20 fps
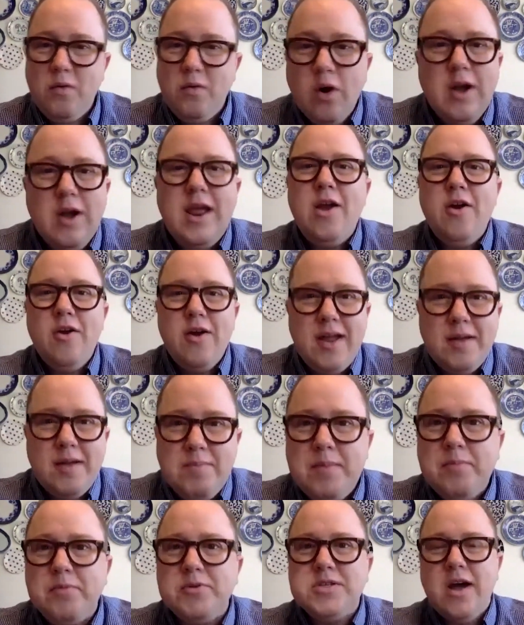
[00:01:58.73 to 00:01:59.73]
weren't hearing
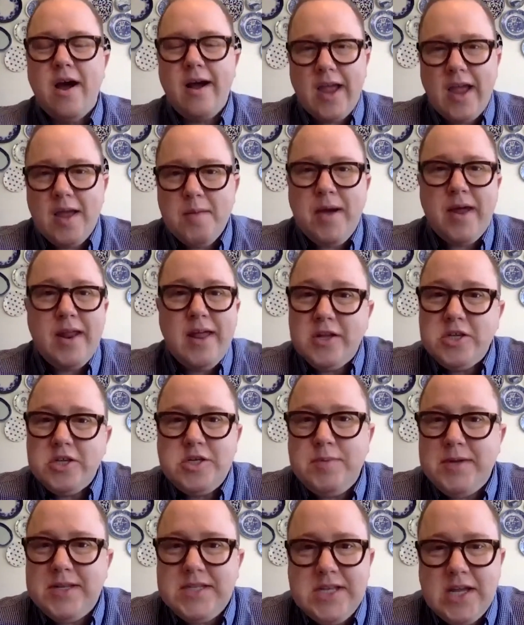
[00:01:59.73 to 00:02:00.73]
people talking about
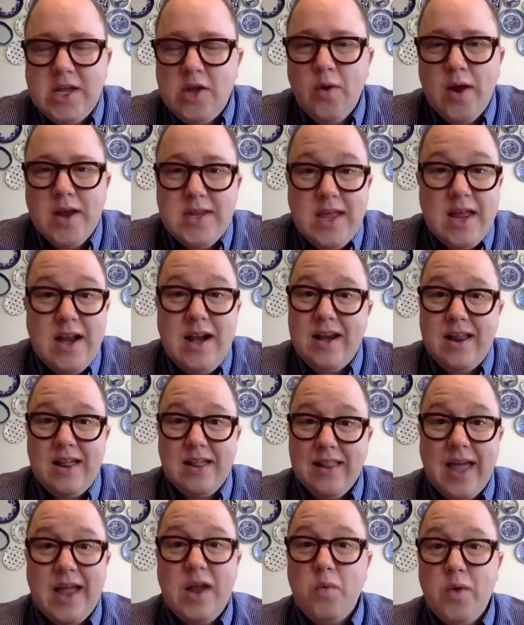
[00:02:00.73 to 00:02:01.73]
LGBTQ identity
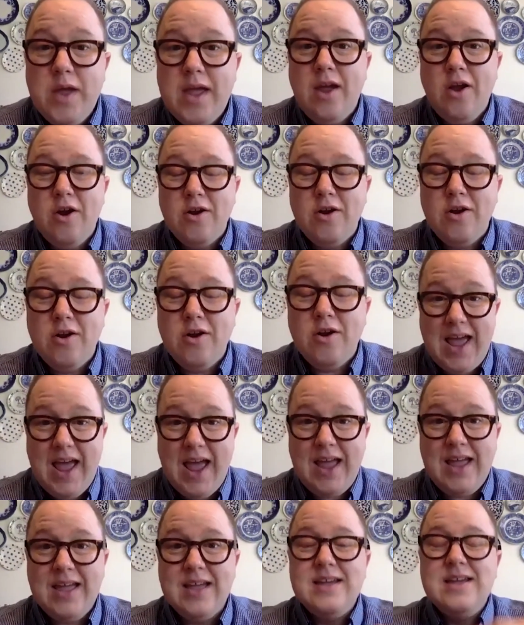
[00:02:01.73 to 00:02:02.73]
like we hear today.